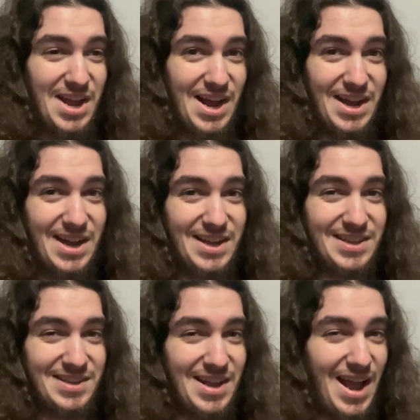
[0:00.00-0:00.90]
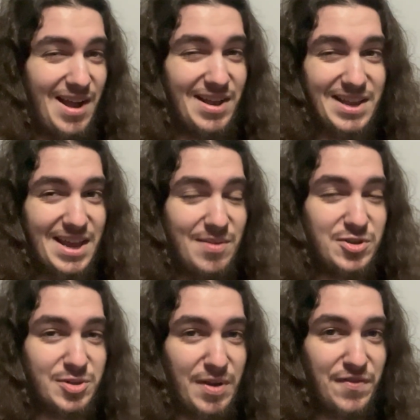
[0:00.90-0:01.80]
Again, I'm
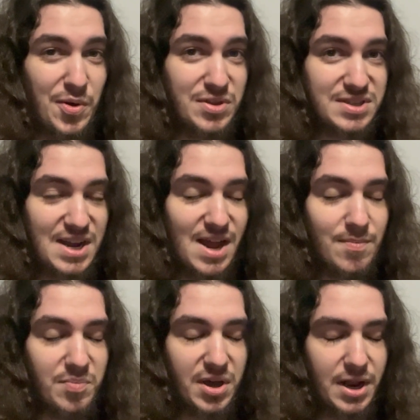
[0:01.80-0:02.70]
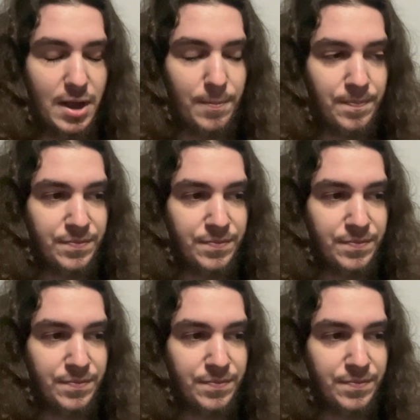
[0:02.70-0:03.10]
using my phone this time, but